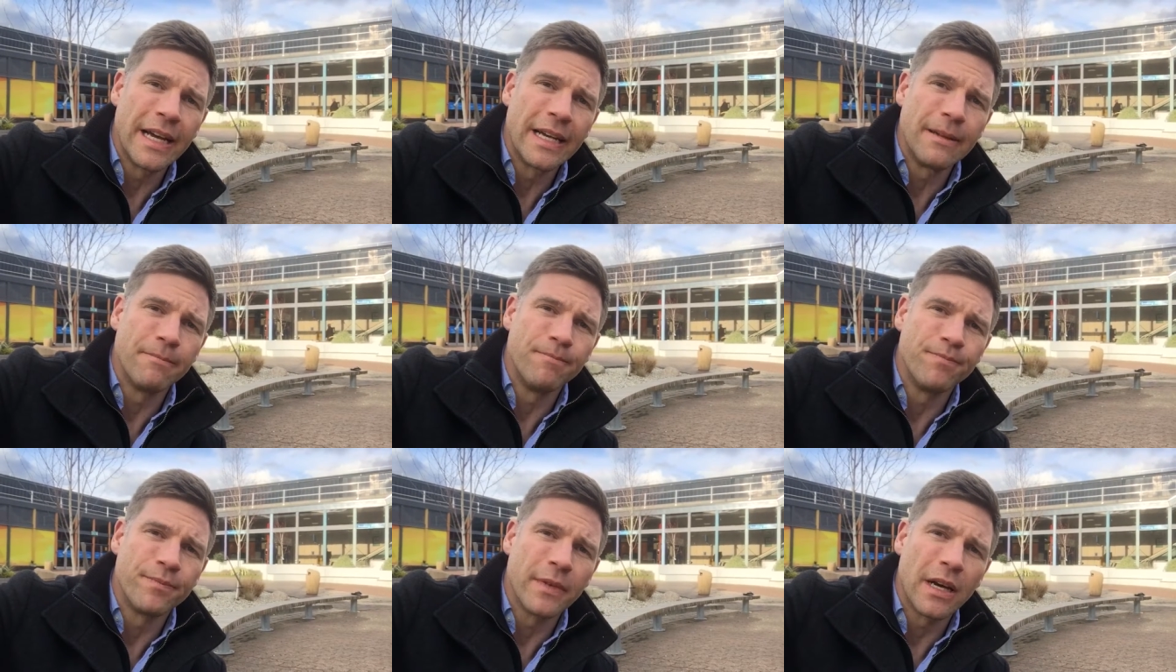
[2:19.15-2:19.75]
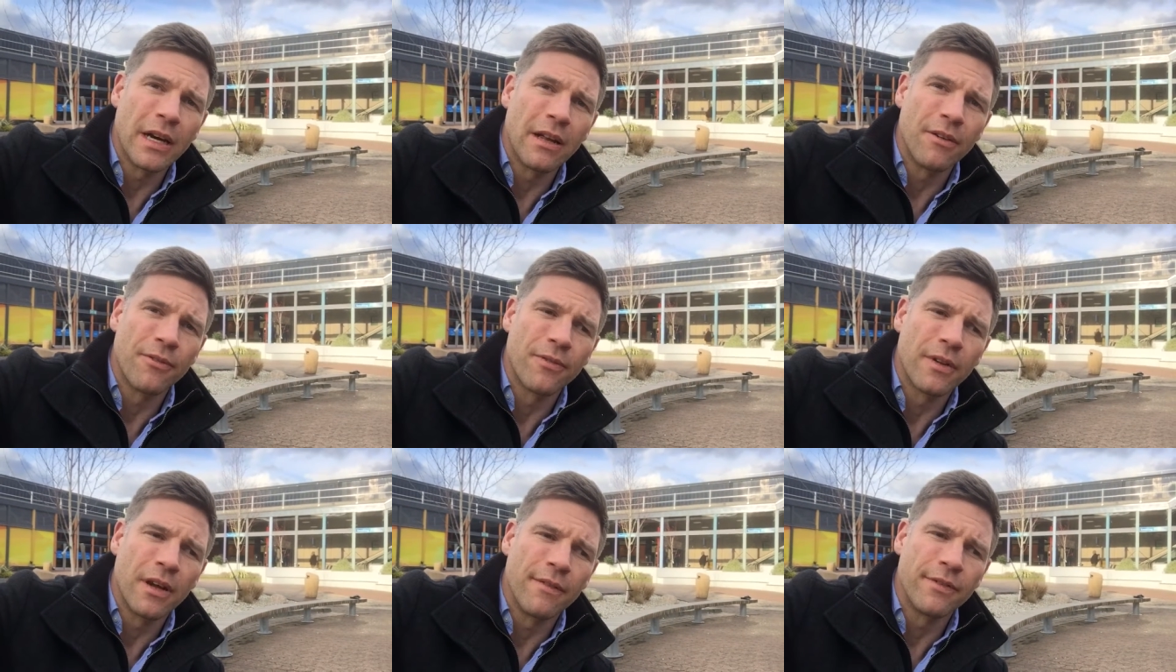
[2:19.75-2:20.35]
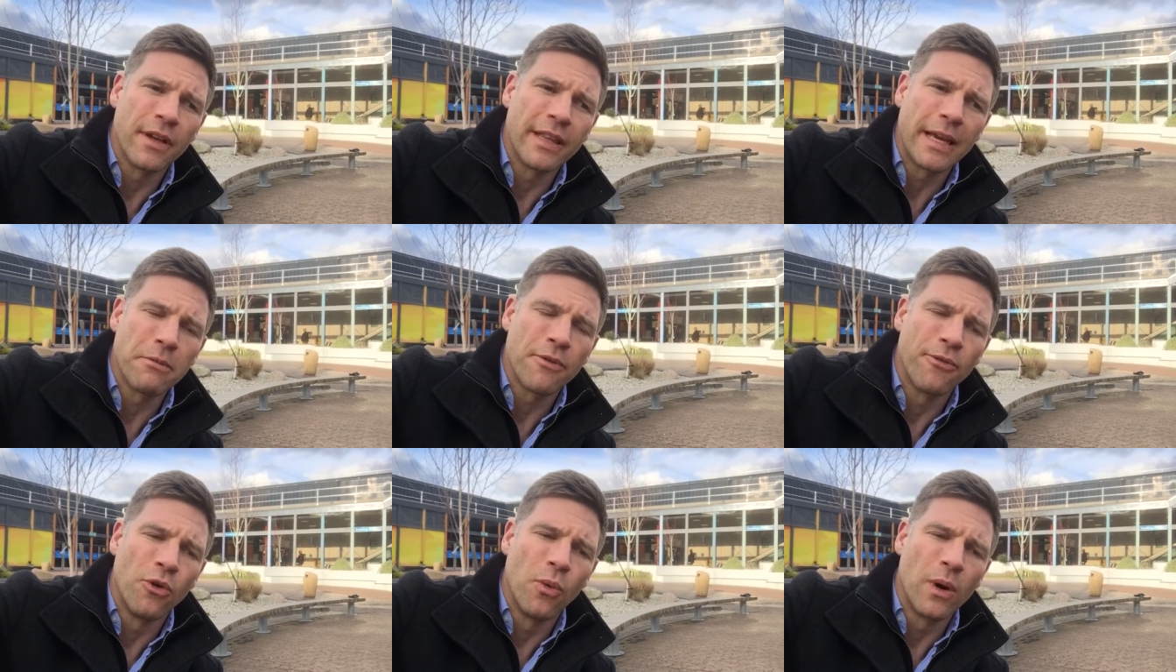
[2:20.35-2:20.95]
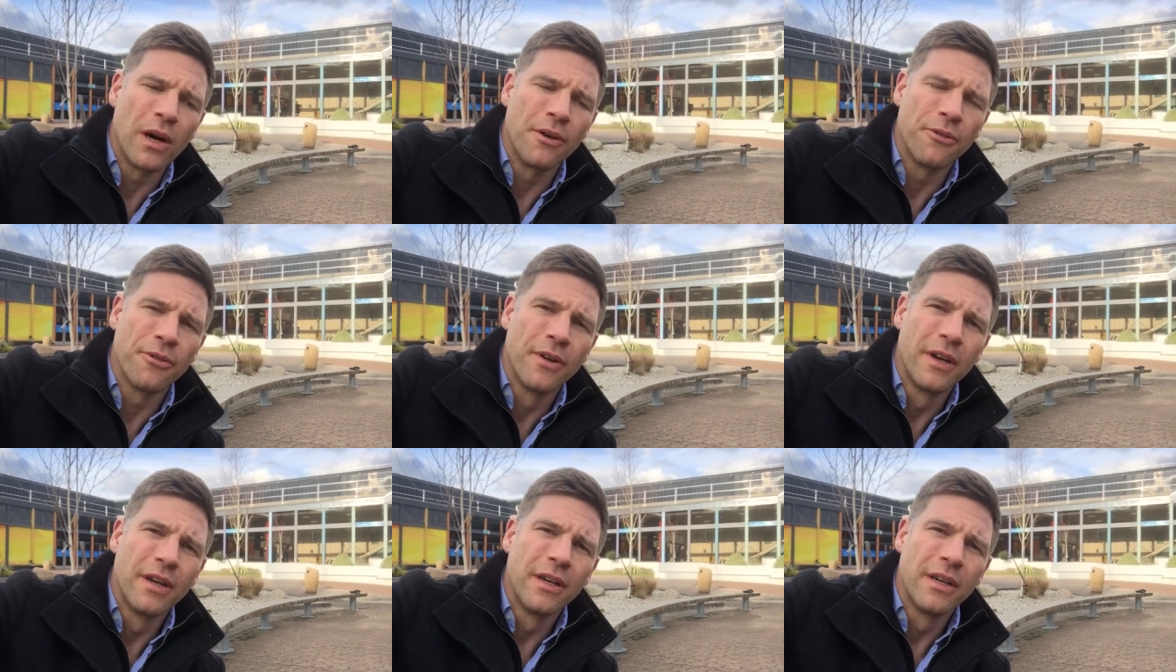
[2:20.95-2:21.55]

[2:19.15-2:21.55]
um, and I've I've done that before where I've